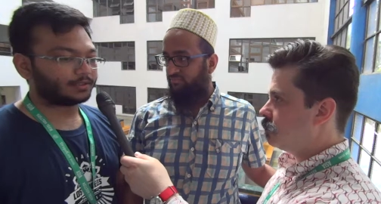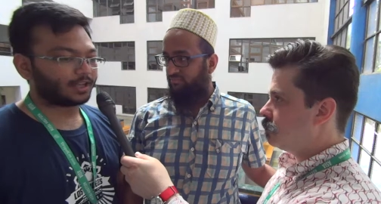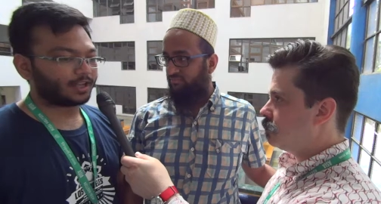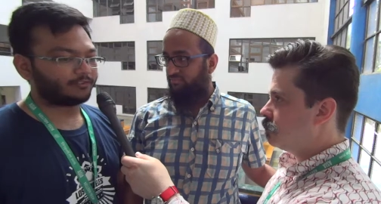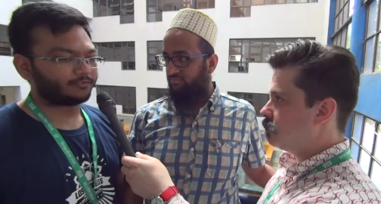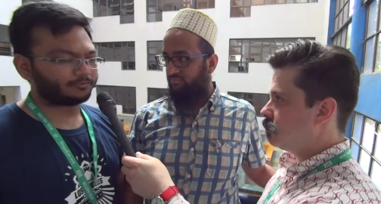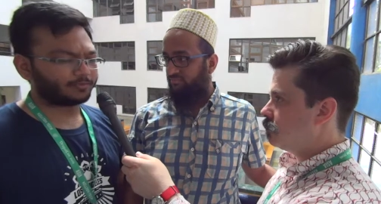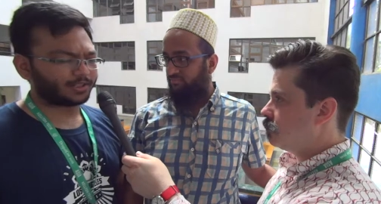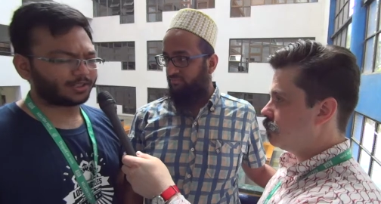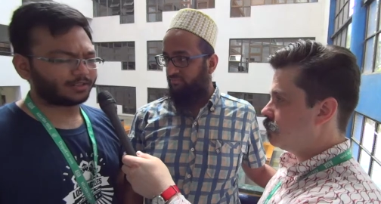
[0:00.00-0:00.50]

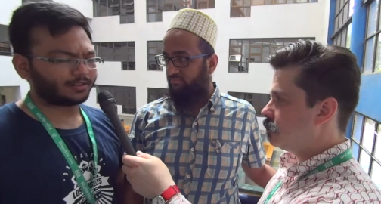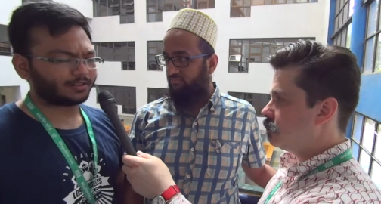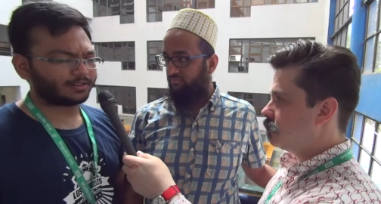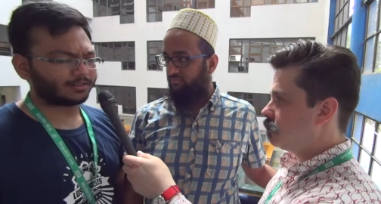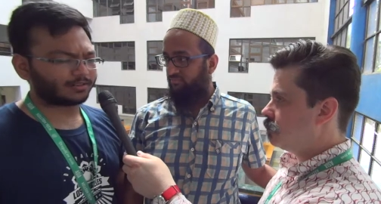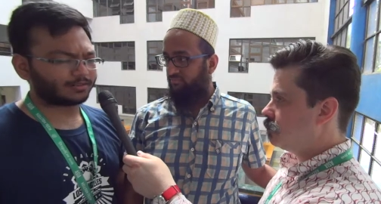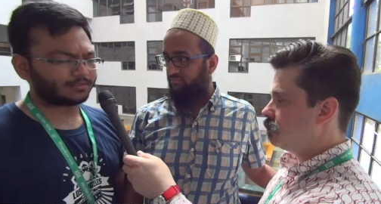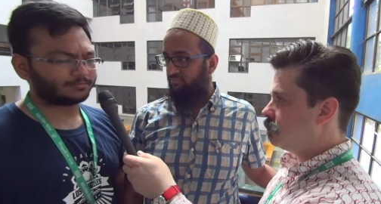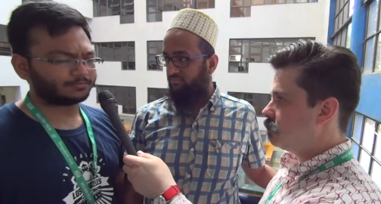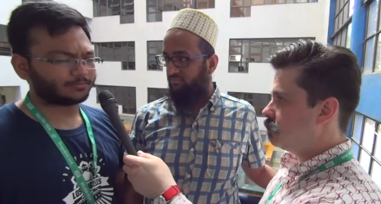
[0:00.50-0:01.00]
Speaker 1: I've been
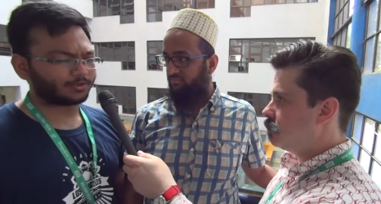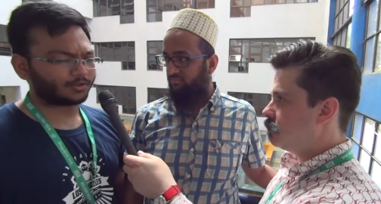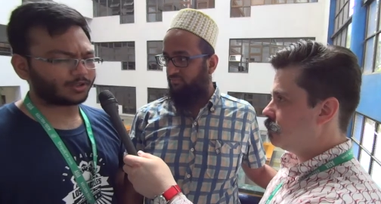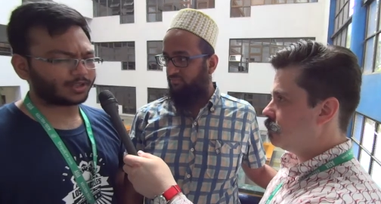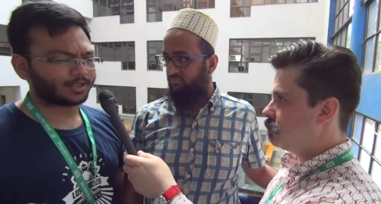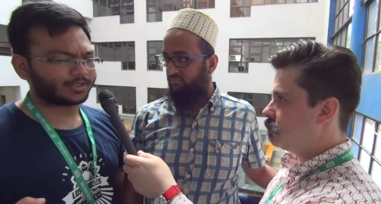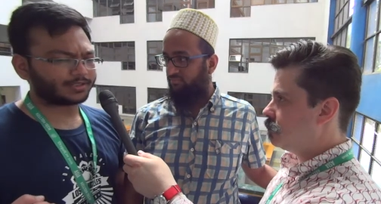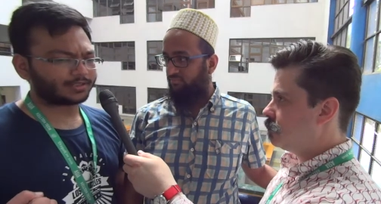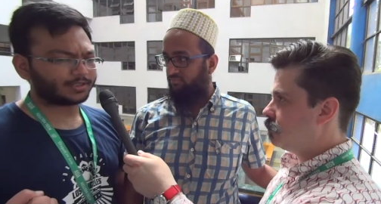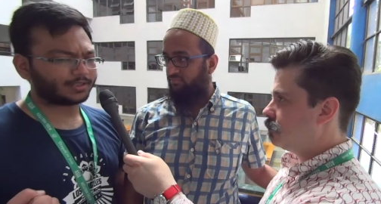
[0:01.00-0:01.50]
um,
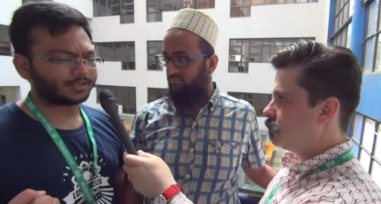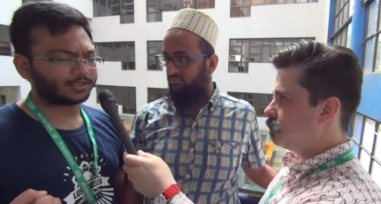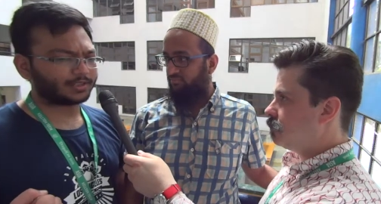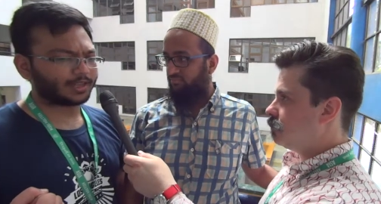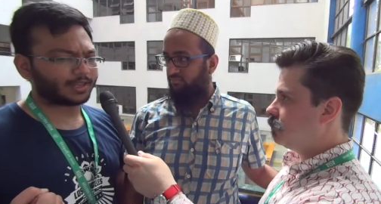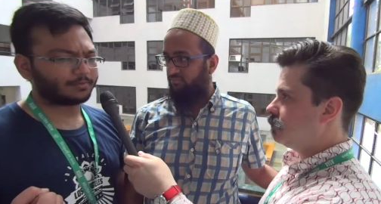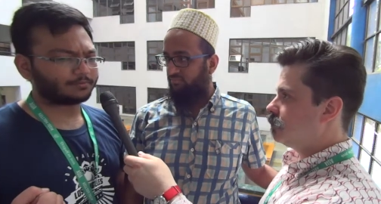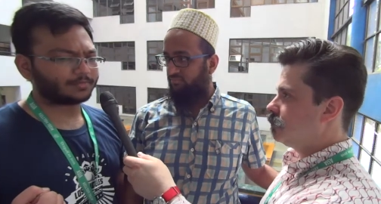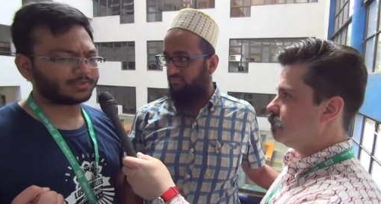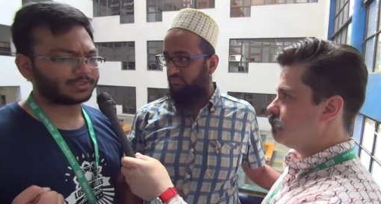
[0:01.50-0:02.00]
organizing
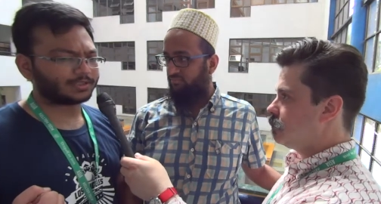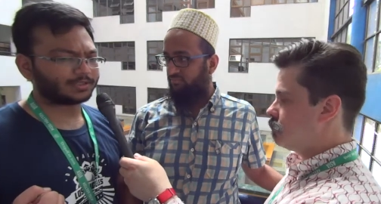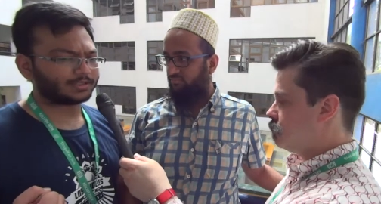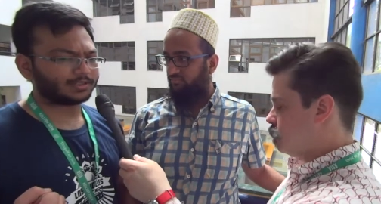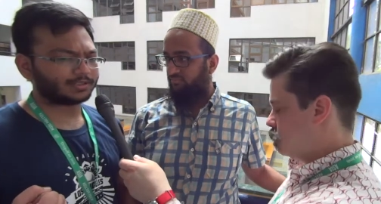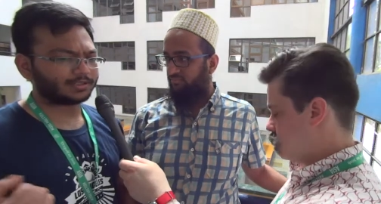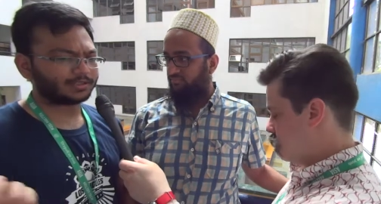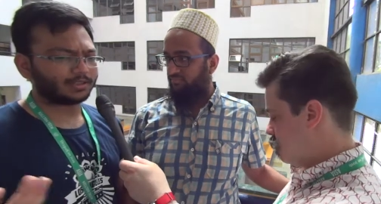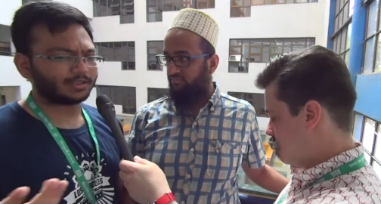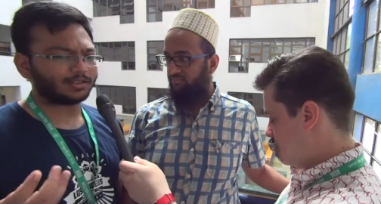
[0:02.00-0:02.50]
camps
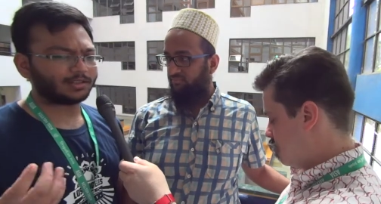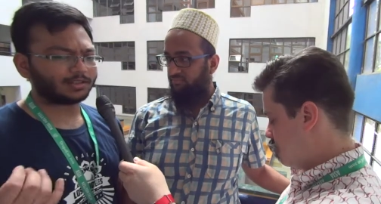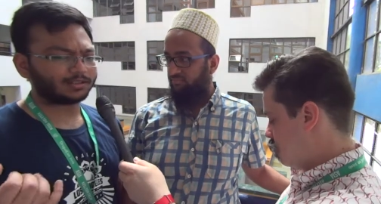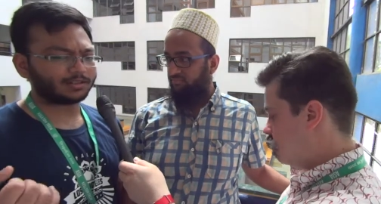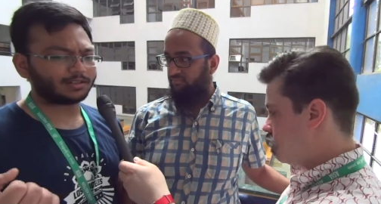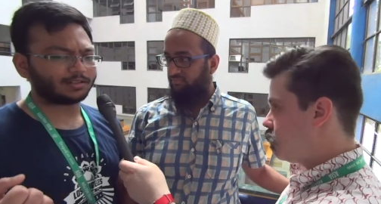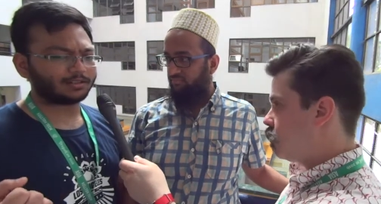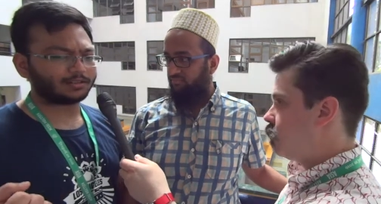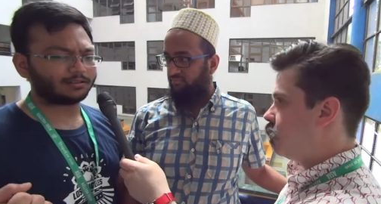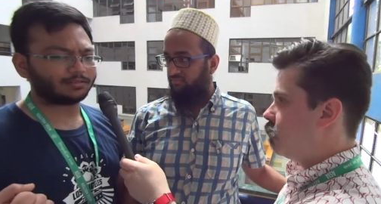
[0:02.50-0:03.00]
since three years,
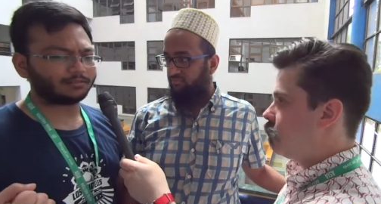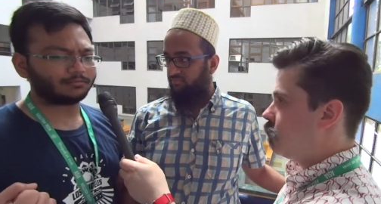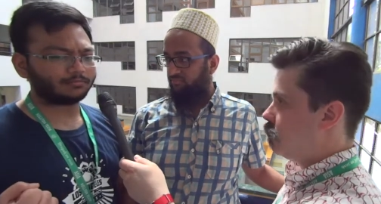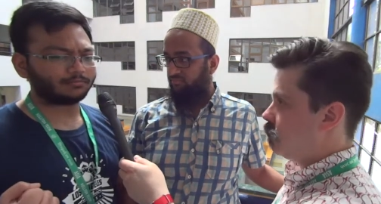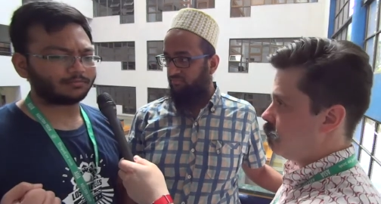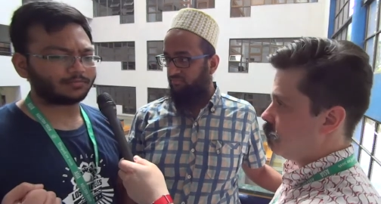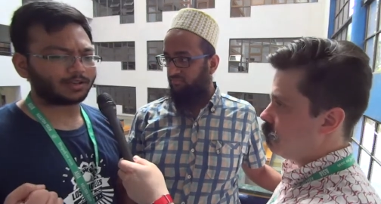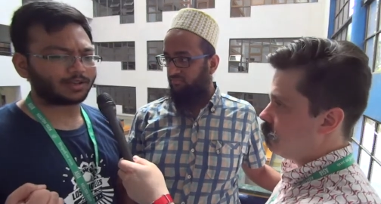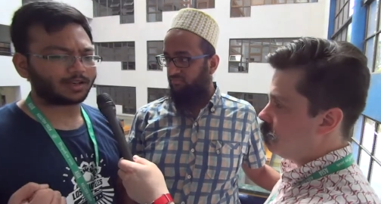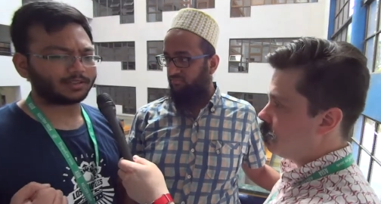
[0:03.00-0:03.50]
and
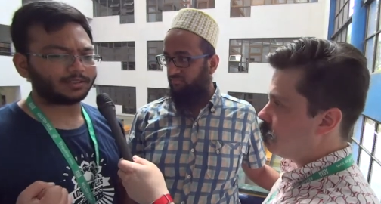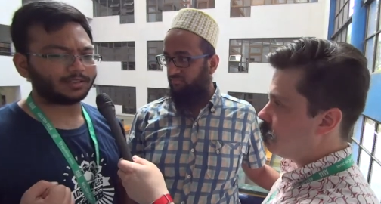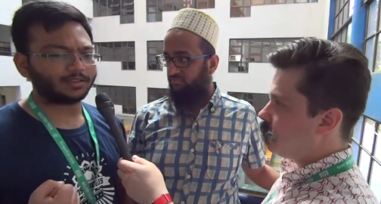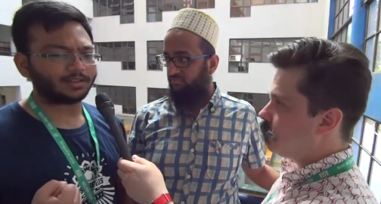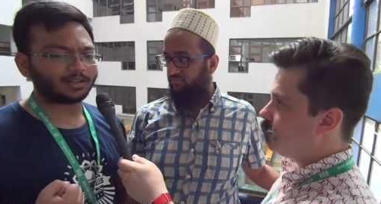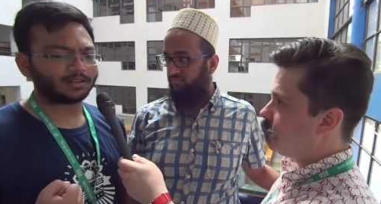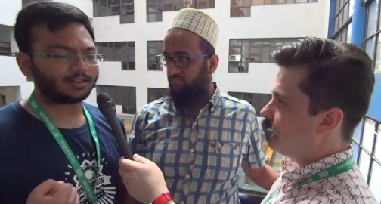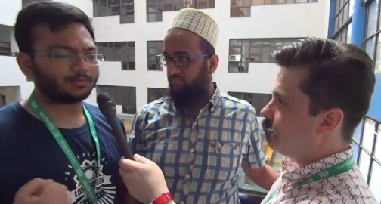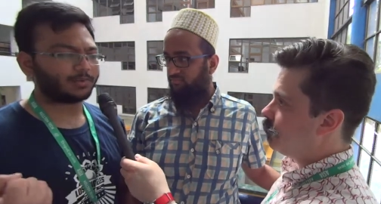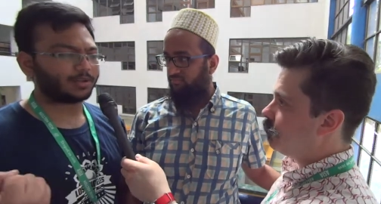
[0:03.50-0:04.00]
I
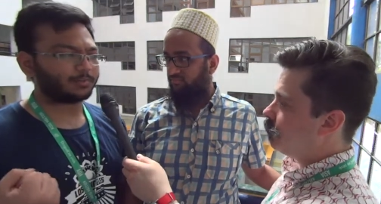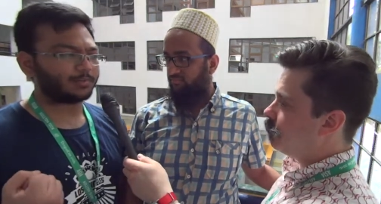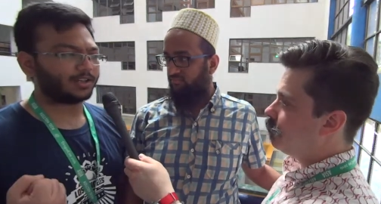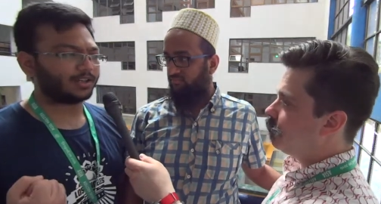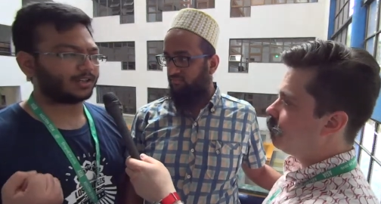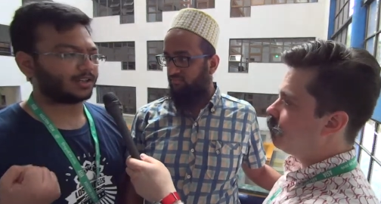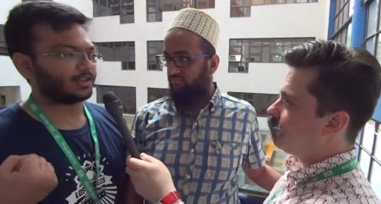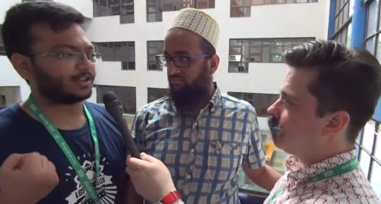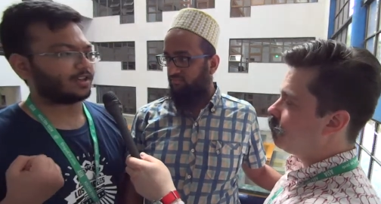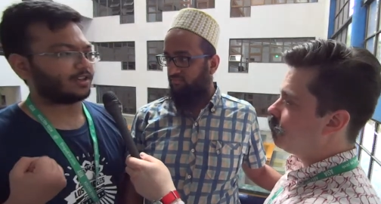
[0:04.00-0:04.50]
think under my belt I